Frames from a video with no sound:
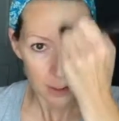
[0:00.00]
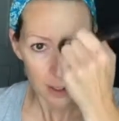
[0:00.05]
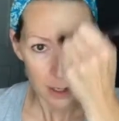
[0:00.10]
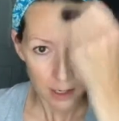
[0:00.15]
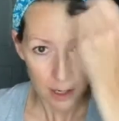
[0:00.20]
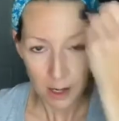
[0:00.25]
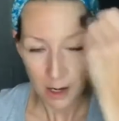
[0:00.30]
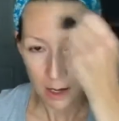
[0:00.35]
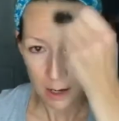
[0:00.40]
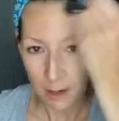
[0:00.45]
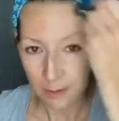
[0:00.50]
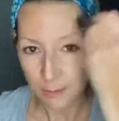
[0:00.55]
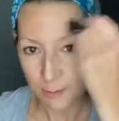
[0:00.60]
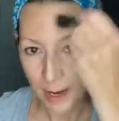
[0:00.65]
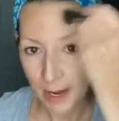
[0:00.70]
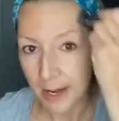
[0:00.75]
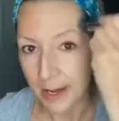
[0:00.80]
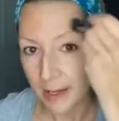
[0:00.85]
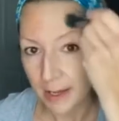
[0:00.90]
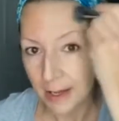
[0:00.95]
of
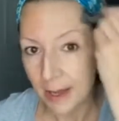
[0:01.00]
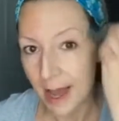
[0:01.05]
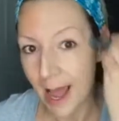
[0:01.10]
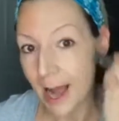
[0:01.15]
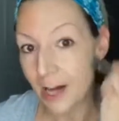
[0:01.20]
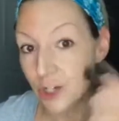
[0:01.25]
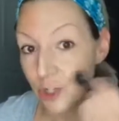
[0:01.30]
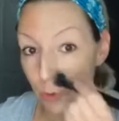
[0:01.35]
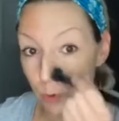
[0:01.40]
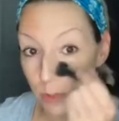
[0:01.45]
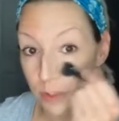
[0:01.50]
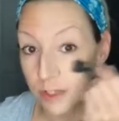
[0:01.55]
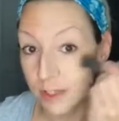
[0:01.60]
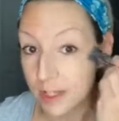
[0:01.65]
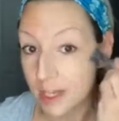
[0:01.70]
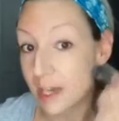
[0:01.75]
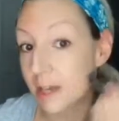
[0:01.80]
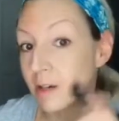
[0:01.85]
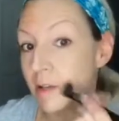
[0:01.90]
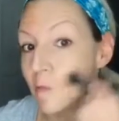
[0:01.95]
my actual
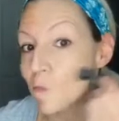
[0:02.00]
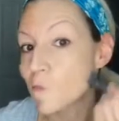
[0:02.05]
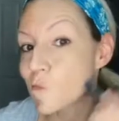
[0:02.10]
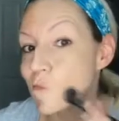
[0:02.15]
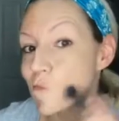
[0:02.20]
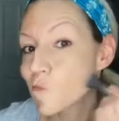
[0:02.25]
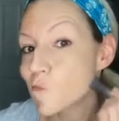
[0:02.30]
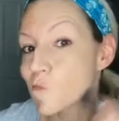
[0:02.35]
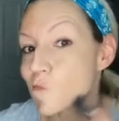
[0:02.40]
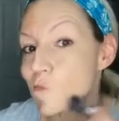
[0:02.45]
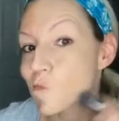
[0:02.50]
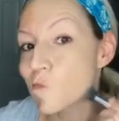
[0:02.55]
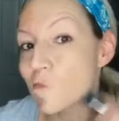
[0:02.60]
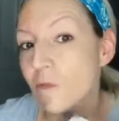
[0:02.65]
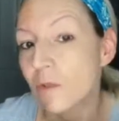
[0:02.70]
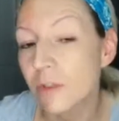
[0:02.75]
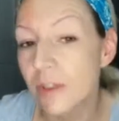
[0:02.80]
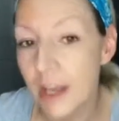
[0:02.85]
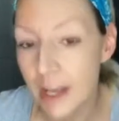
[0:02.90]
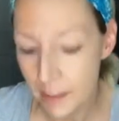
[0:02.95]
skin.
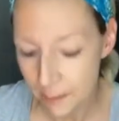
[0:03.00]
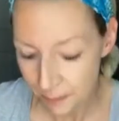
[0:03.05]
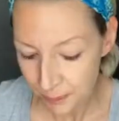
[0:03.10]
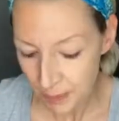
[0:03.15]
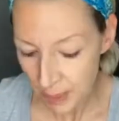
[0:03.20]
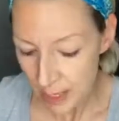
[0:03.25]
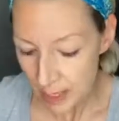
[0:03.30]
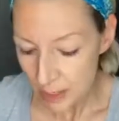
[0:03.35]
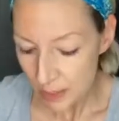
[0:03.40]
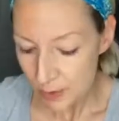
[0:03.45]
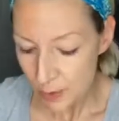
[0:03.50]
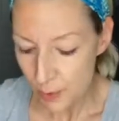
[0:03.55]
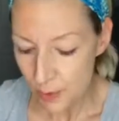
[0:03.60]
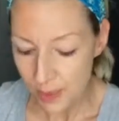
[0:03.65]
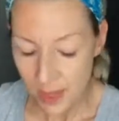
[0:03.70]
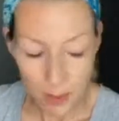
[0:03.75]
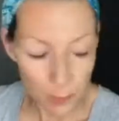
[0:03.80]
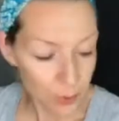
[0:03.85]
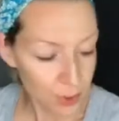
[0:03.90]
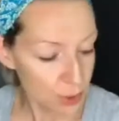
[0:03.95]
See? So
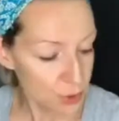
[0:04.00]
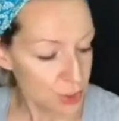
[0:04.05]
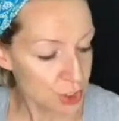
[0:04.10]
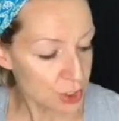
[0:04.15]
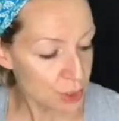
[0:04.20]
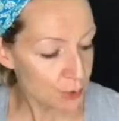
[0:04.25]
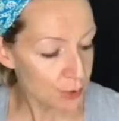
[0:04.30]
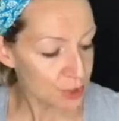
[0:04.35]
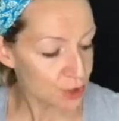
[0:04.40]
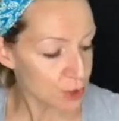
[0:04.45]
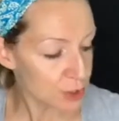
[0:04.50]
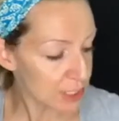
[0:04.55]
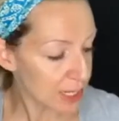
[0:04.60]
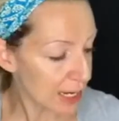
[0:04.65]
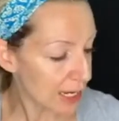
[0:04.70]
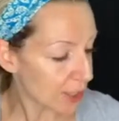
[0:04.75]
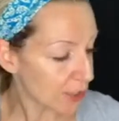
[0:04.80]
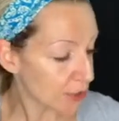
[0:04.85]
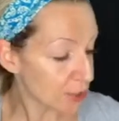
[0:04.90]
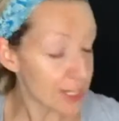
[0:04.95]
then what you do is you
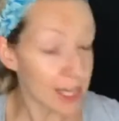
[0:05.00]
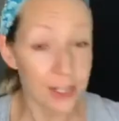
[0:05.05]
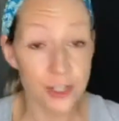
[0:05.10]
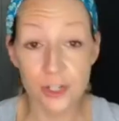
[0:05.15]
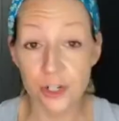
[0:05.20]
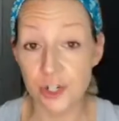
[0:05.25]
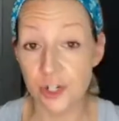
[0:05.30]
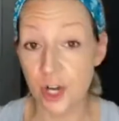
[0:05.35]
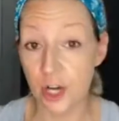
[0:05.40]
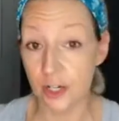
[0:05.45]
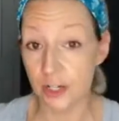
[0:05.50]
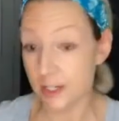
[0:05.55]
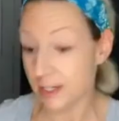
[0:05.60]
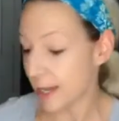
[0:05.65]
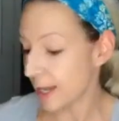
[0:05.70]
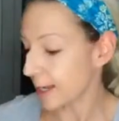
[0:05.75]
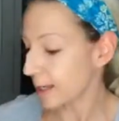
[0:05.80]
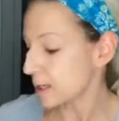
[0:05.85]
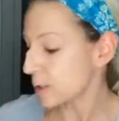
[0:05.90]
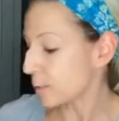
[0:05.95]
take your 10 Years Younger
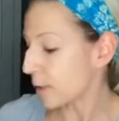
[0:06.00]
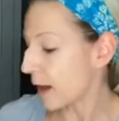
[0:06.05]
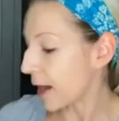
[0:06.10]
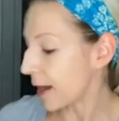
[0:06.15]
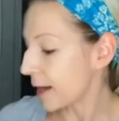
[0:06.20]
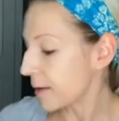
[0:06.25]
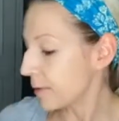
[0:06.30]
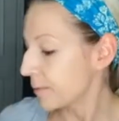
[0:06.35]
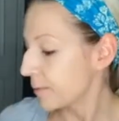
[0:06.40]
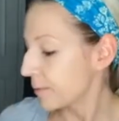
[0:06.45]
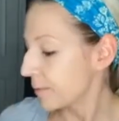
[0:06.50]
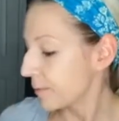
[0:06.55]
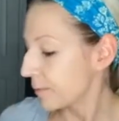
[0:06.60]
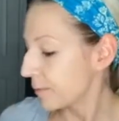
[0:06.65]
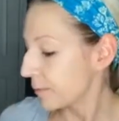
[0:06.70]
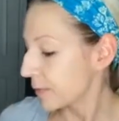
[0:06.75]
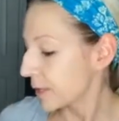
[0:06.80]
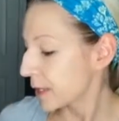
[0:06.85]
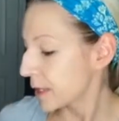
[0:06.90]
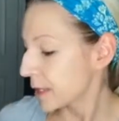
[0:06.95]
setting spray,
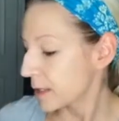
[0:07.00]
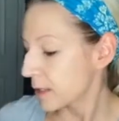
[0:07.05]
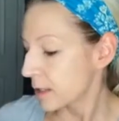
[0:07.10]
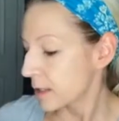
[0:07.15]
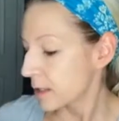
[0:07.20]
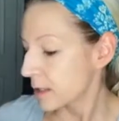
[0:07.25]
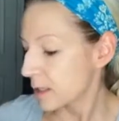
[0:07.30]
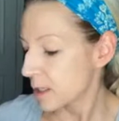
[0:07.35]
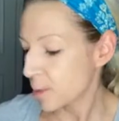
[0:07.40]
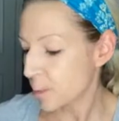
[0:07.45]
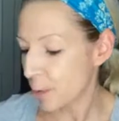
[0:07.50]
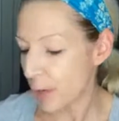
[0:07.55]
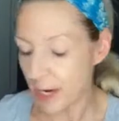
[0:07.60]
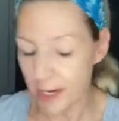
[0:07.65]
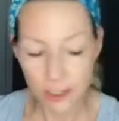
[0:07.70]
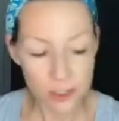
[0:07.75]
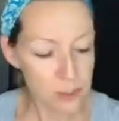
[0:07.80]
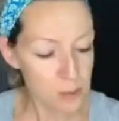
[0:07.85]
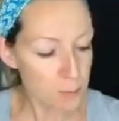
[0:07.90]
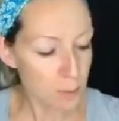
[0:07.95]
spray your
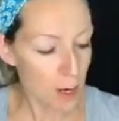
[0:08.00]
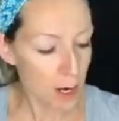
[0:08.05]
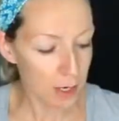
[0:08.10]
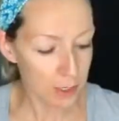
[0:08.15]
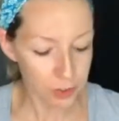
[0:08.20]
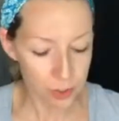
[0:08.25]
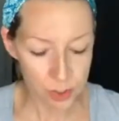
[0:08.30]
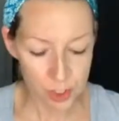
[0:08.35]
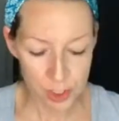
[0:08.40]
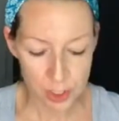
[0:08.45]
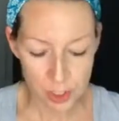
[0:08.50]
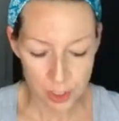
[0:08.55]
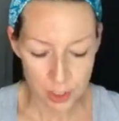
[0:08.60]
sponge,